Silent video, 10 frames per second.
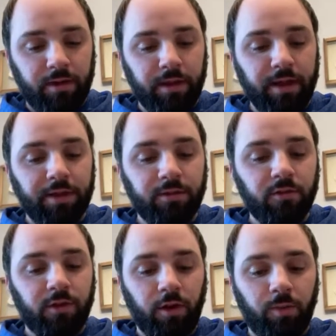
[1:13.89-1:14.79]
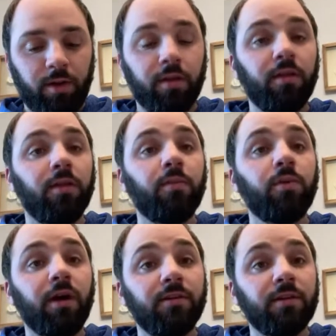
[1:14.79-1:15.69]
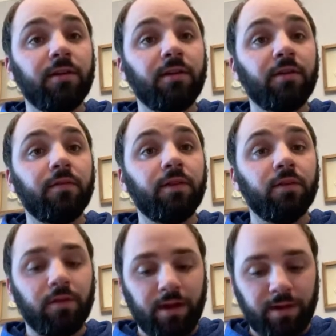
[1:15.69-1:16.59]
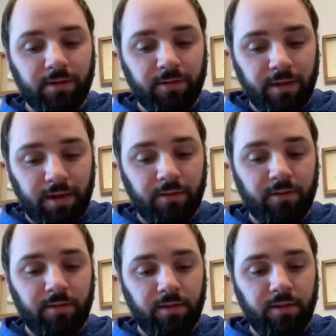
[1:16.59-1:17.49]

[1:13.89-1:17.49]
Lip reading: "Ladies and gentlemen, the President of the United States."